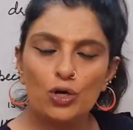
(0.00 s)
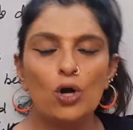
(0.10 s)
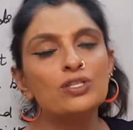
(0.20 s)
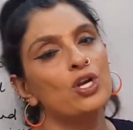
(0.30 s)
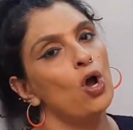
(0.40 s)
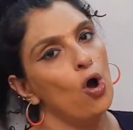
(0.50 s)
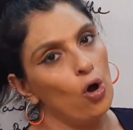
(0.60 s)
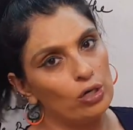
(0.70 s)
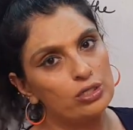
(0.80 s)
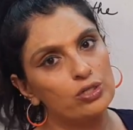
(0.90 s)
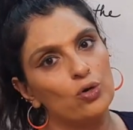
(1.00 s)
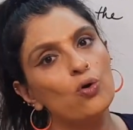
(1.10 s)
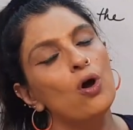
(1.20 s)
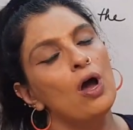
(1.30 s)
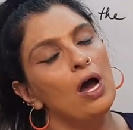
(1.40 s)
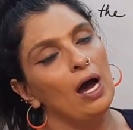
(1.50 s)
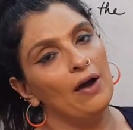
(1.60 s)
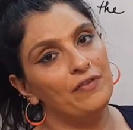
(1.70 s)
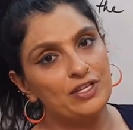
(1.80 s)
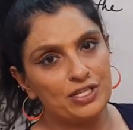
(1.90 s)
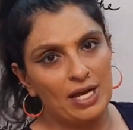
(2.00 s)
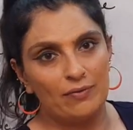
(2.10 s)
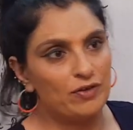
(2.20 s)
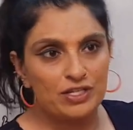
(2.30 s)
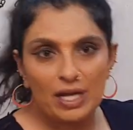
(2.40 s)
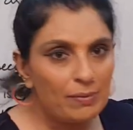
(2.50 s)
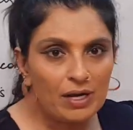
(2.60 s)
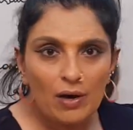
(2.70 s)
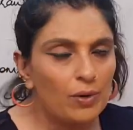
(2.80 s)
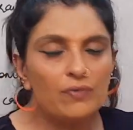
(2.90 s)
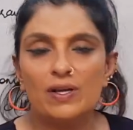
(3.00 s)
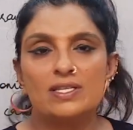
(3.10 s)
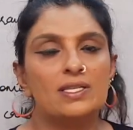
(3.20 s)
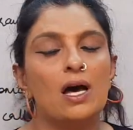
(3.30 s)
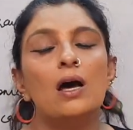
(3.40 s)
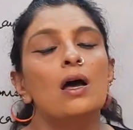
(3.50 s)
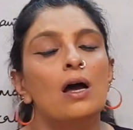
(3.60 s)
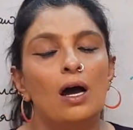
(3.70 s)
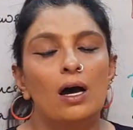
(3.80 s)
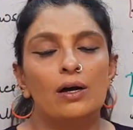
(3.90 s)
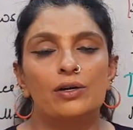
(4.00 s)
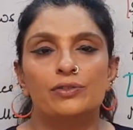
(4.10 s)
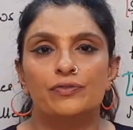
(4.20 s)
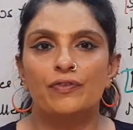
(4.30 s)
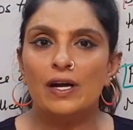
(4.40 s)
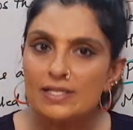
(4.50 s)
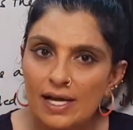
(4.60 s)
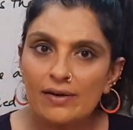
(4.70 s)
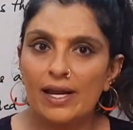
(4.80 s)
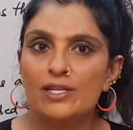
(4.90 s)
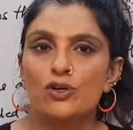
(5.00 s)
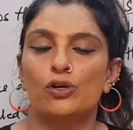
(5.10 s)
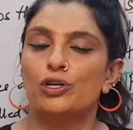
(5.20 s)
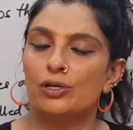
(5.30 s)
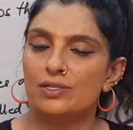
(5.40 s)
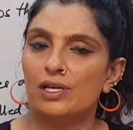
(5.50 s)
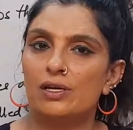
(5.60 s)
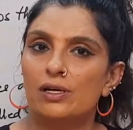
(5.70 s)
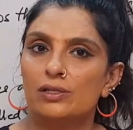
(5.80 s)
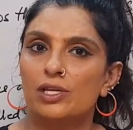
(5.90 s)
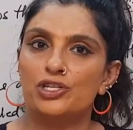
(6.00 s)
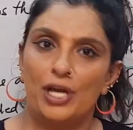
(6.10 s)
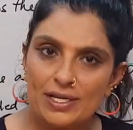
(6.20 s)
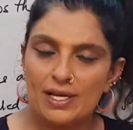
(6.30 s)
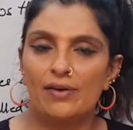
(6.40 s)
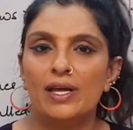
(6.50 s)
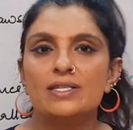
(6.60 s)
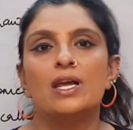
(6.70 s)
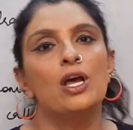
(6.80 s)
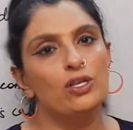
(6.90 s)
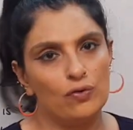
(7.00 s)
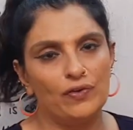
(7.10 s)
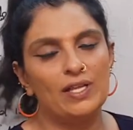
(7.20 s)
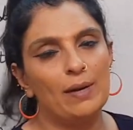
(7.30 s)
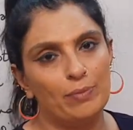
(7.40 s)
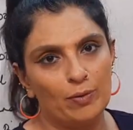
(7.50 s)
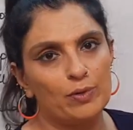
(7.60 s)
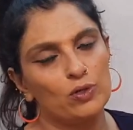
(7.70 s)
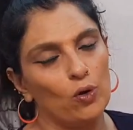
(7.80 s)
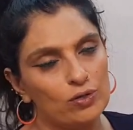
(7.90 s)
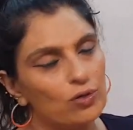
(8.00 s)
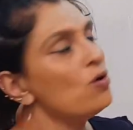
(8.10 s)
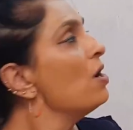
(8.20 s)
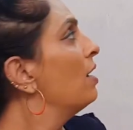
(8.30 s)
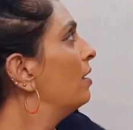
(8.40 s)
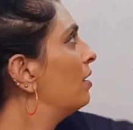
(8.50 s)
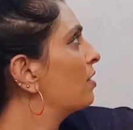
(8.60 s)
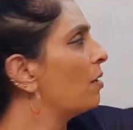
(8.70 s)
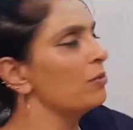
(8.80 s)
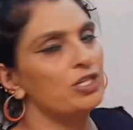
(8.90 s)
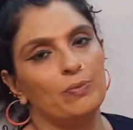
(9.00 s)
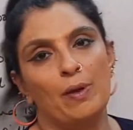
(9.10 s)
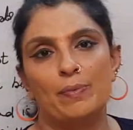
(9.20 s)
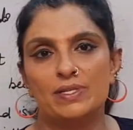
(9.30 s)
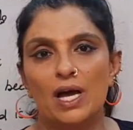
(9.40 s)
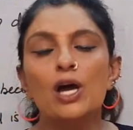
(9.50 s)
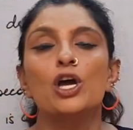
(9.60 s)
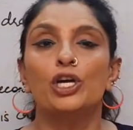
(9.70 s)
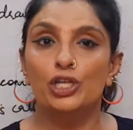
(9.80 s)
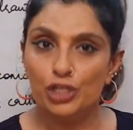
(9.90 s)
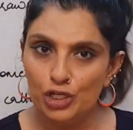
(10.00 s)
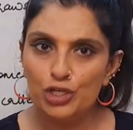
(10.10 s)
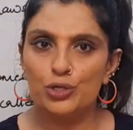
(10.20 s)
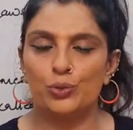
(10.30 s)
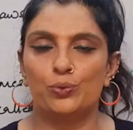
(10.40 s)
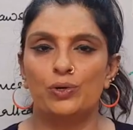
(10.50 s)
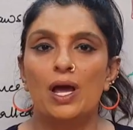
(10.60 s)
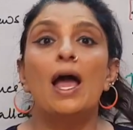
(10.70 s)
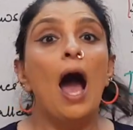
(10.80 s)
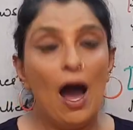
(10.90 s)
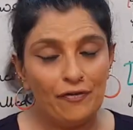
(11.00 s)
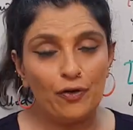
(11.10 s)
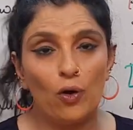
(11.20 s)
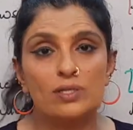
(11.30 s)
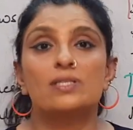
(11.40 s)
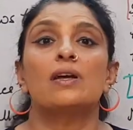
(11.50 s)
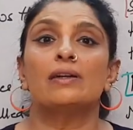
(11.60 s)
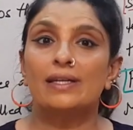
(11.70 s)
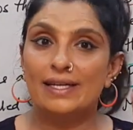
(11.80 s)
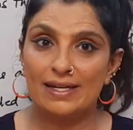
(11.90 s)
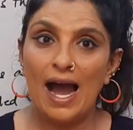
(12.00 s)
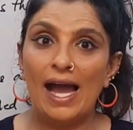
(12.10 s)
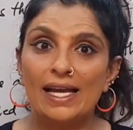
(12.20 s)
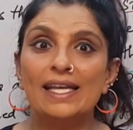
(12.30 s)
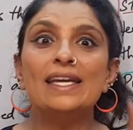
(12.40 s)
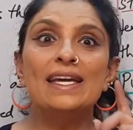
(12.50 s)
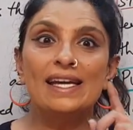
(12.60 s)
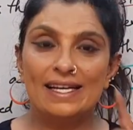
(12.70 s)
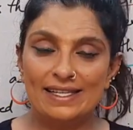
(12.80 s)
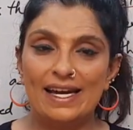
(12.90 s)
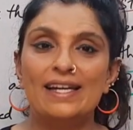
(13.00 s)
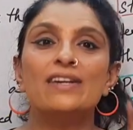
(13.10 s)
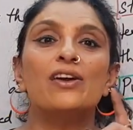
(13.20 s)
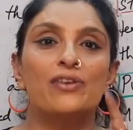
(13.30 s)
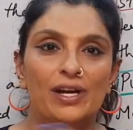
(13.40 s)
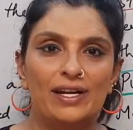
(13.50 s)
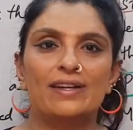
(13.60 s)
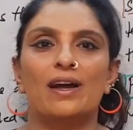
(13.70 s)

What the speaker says: cost also, which can be covered once the funds are raised or the shares are raised. So for that purpose also commercial papers are issued. Of course, highly credit rated